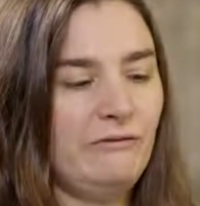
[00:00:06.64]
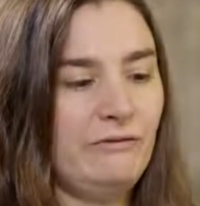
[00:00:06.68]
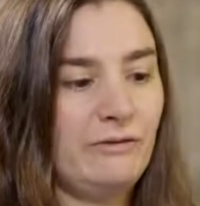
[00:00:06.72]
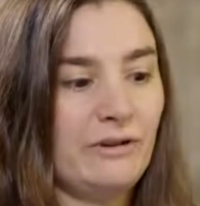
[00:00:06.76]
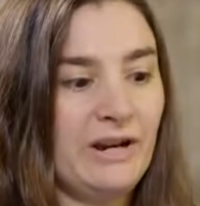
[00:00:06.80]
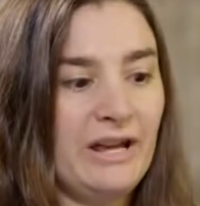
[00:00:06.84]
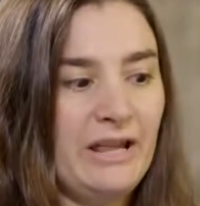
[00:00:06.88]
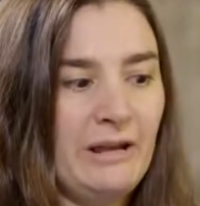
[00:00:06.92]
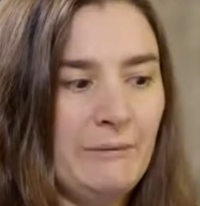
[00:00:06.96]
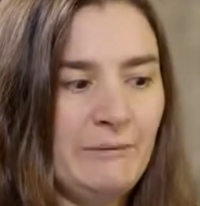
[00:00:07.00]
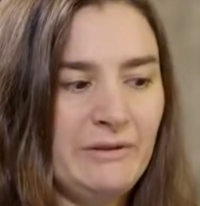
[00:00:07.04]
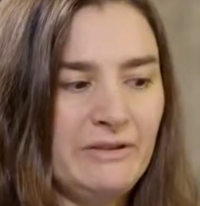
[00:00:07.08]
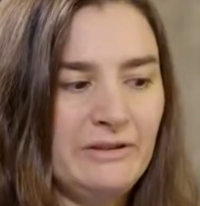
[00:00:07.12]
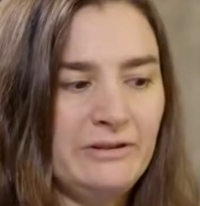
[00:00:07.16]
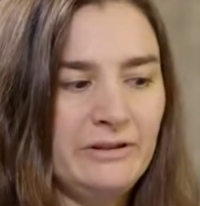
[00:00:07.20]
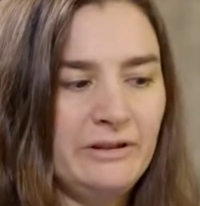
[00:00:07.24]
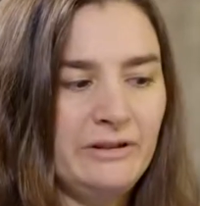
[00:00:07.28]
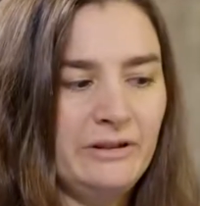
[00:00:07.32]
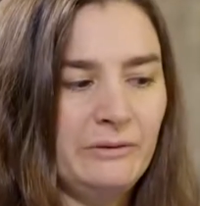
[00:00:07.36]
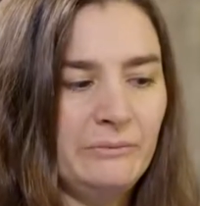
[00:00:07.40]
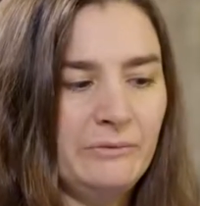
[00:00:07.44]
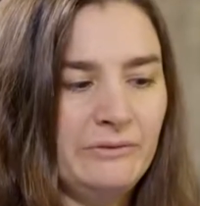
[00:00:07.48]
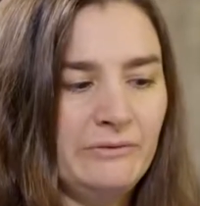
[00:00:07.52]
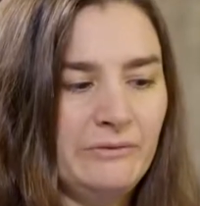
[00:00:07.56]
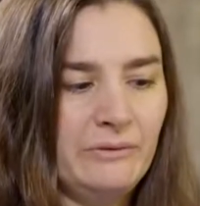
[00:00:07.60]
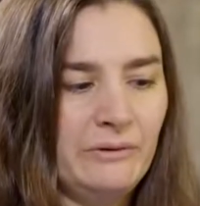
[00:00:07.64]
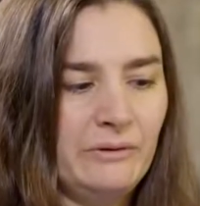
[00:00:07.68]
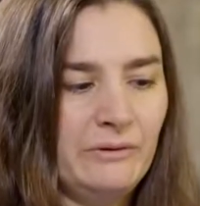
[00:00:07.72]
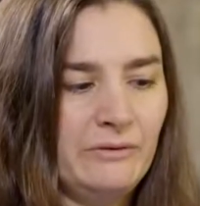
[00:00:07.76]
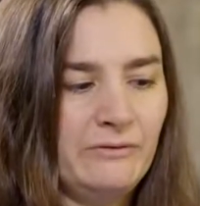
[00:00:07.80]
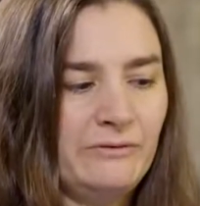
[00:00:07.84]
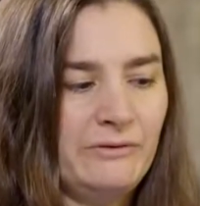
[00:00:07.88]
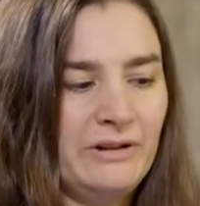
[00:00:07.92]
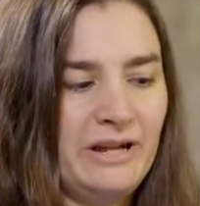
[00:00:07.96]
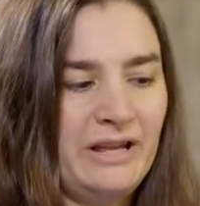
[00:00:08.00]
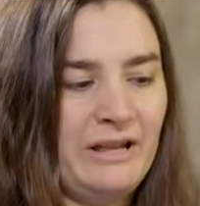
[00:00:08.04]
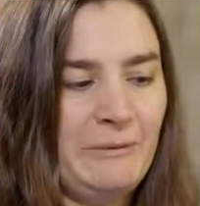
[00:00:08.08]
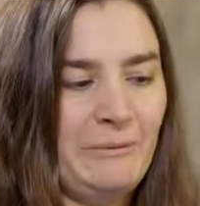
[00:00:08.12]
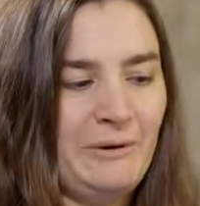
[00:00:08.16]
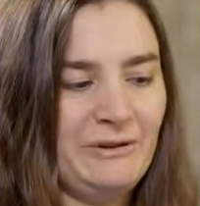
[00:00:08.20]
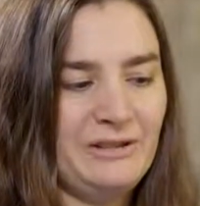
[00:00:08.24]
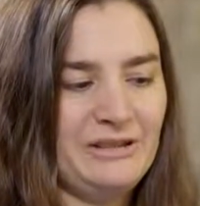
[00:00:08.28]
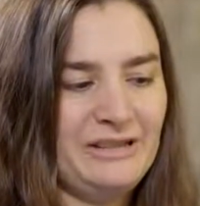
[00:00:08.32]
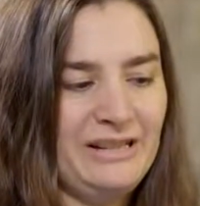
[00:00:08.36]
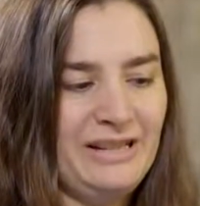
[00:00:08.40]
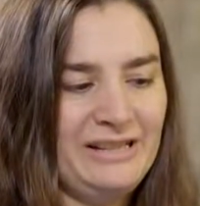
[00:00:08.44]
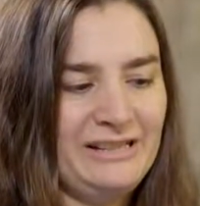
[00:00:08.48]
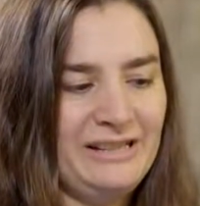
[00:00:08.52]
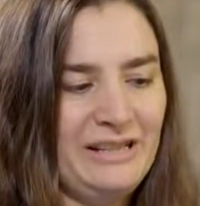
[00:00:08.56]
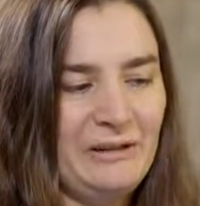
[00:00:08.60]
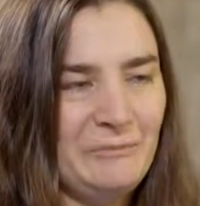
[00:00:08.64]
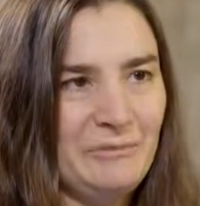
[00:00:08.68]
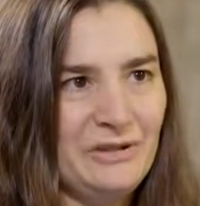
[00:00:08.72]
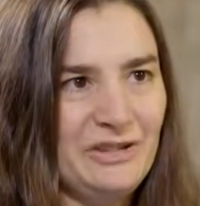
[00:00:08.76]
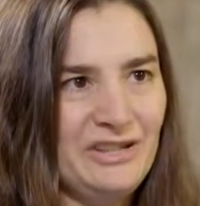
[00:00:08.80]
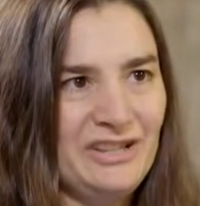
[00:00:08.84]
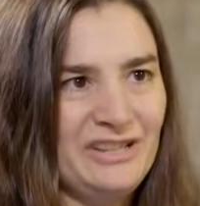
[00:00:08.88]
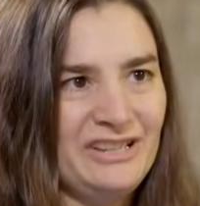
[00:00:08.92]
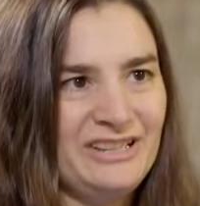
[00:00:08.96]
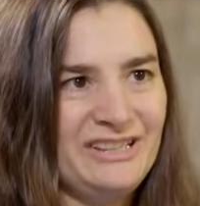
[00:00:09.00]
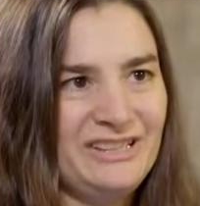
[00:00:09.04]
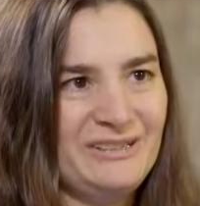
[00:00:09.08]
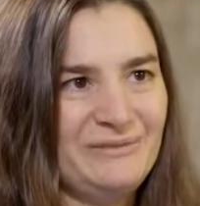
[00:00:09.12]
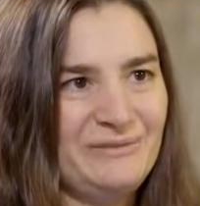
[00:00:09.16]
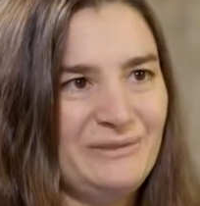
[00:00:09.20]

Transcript: Forget everything you knew before. Forget about selecting images.